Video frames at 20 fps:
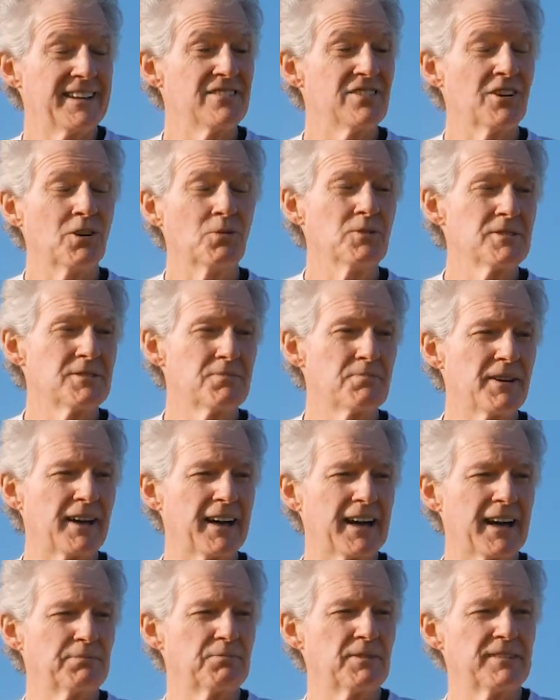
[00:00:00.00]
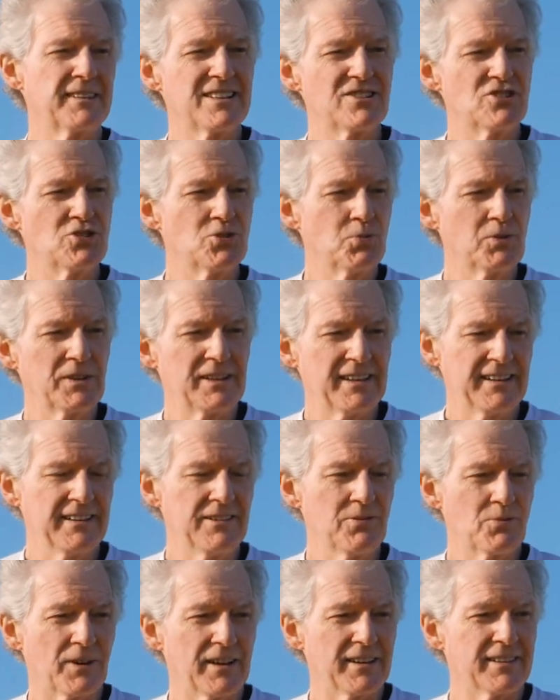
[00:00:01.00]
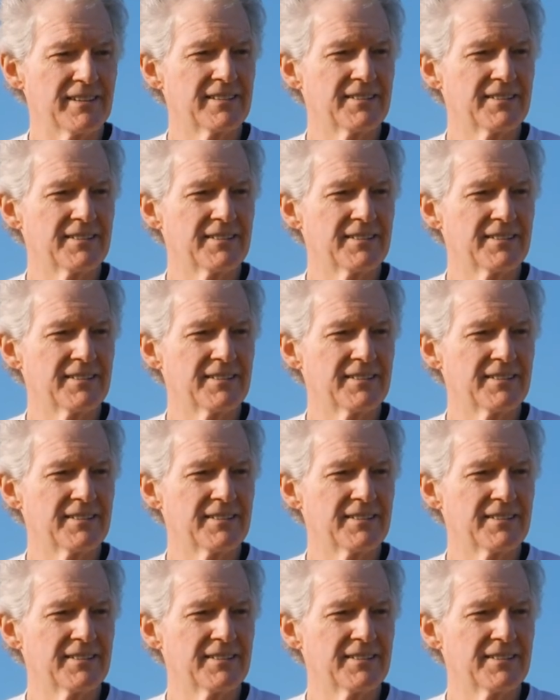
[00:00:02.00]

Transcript: know it's bad, but they do it anyway.